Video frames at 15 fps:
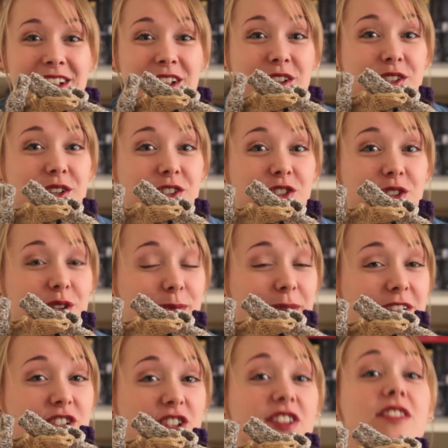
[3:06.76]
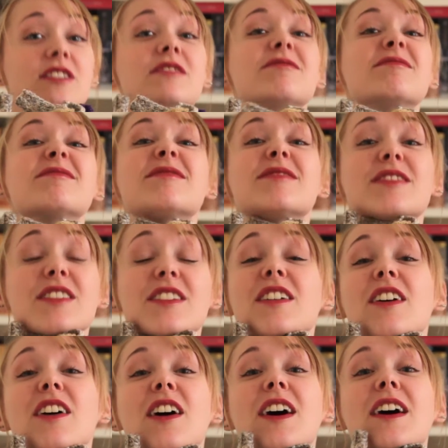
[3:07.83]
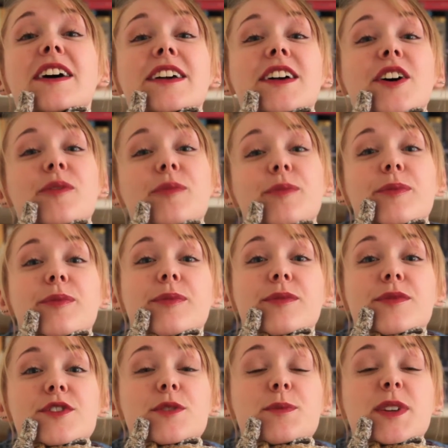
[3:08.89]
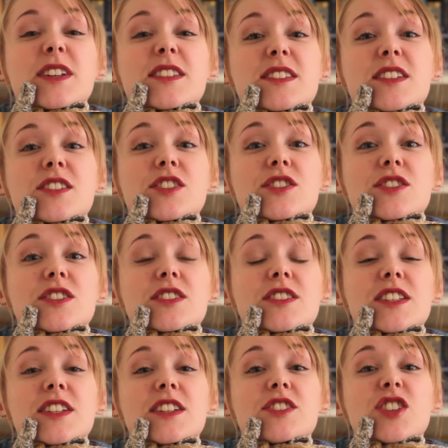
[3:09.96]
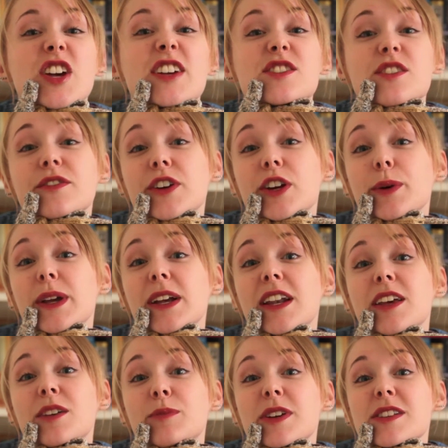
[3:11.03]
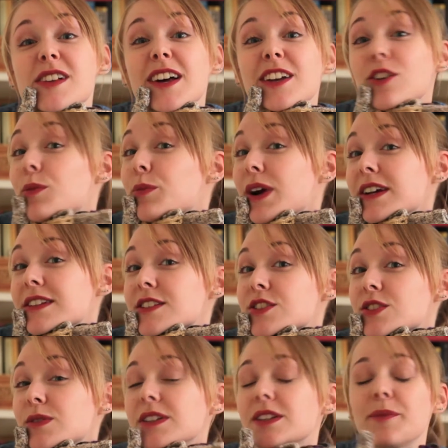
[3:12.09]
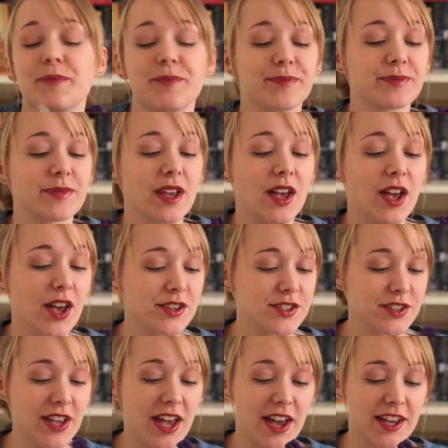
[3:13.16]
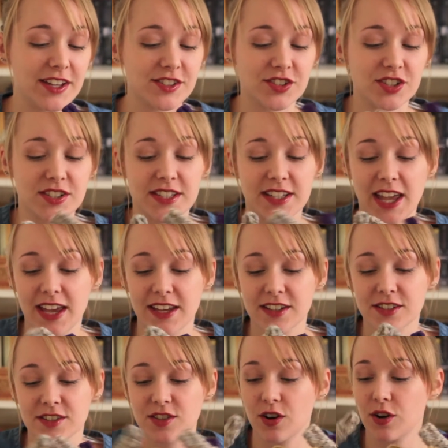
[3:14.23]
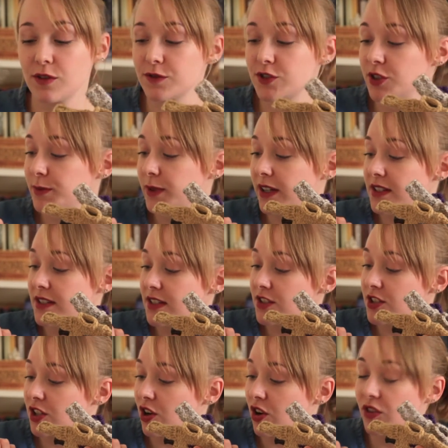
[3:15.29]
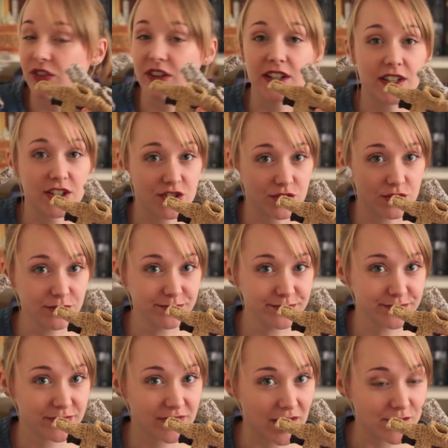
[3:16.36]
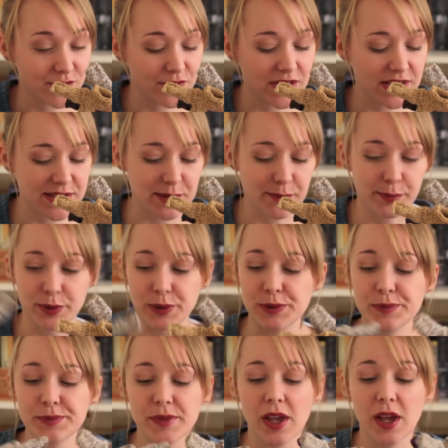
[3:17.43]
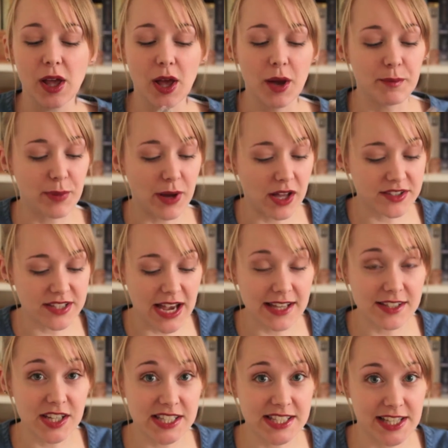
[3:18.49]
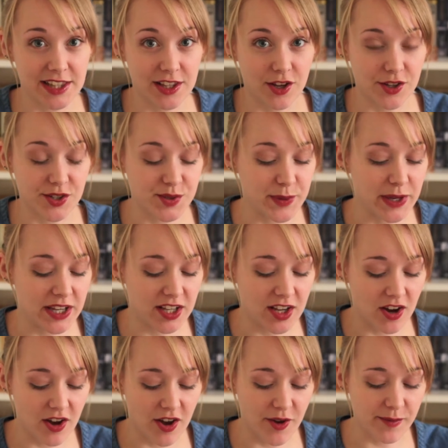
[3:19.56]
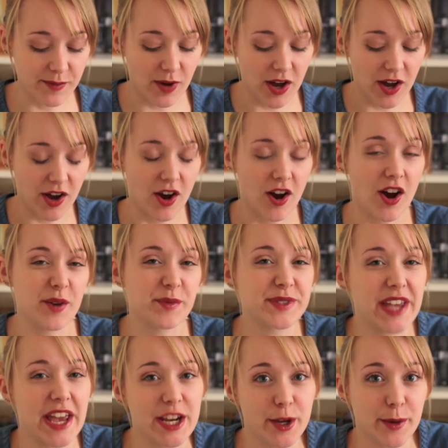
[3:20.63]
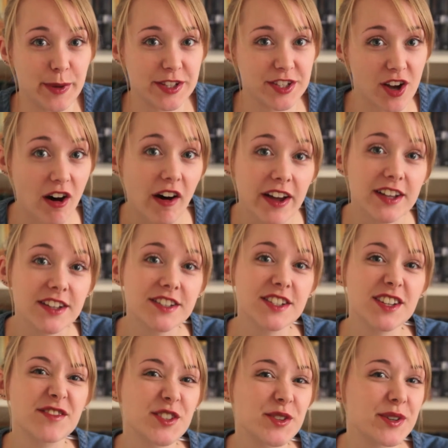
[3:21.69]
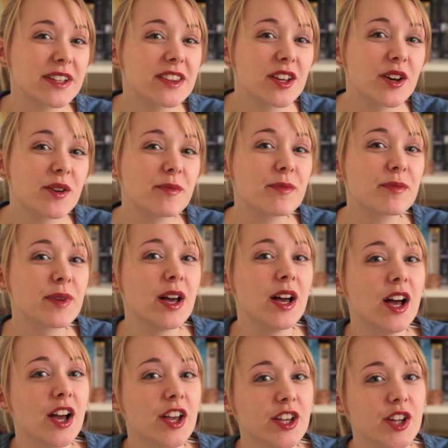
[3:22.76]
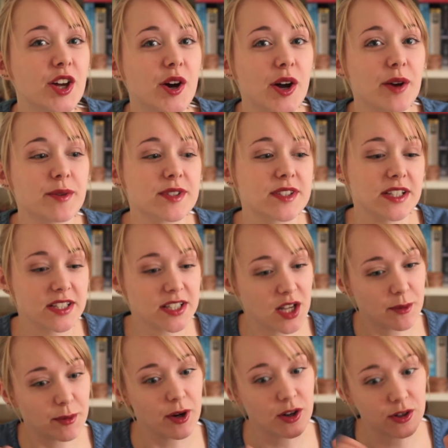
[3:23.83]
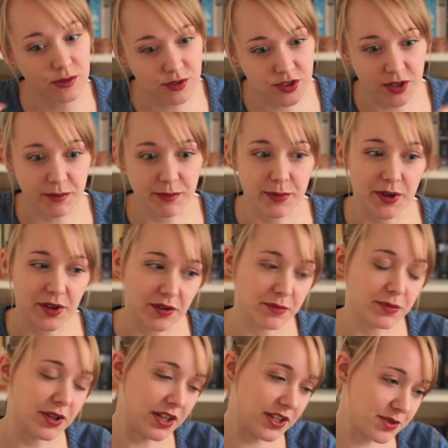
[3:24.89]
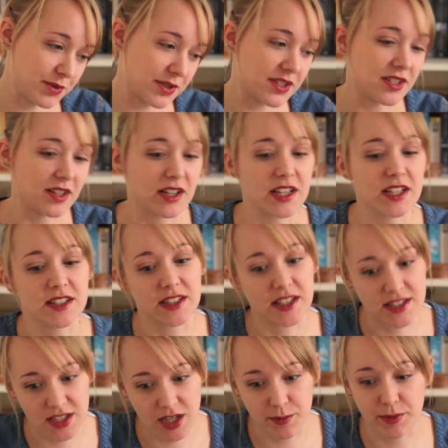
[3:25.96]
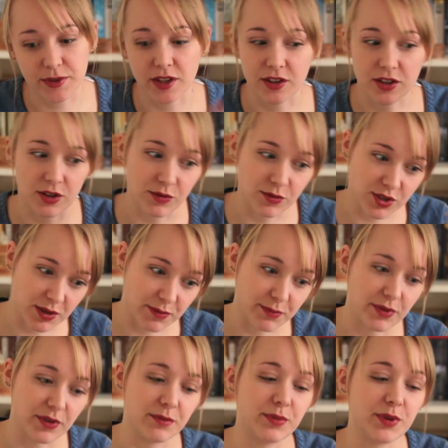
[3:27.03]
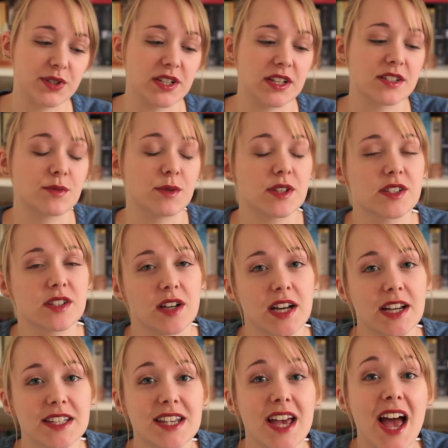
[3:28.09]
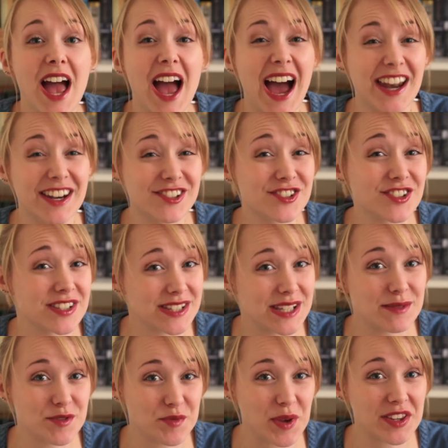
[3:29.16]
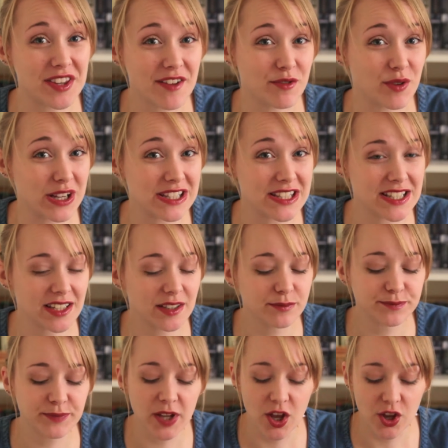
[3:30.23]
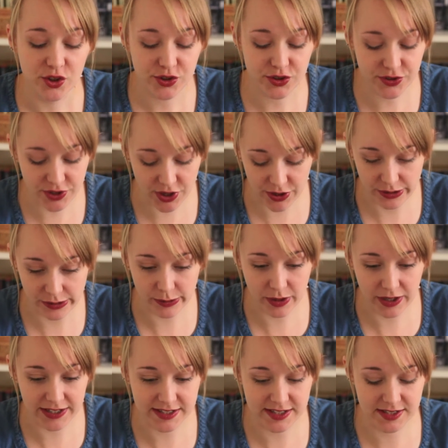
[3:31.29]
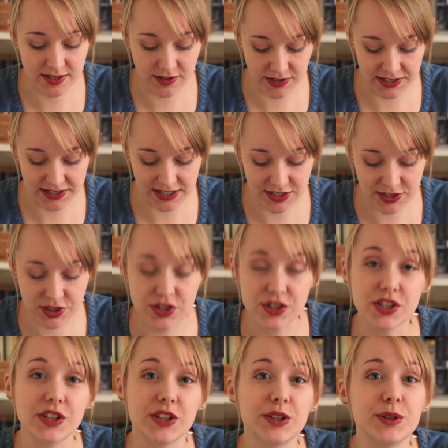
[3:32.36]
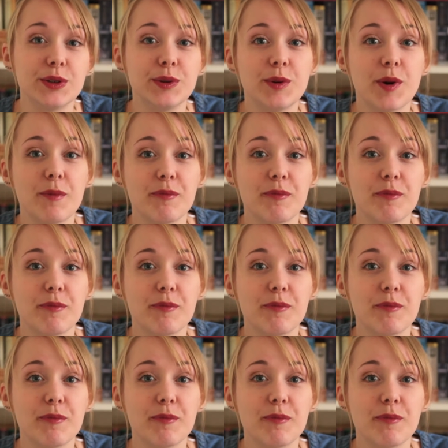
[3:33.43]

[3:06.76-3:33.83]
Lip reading: So as you can imagine, I duplicate stitched the J's on very quickly because I had a lot of practice doing them. So yeah, it's just a case of duplicate stitching on the initial. That was really simple. But as I said last week, I was getting a bit tired of doing them. You know, I was knitting up a whole jumper and putting it to one side, knitting up another whole jumper and putting it to one side, and it just seemed a bit never ending. So I decided to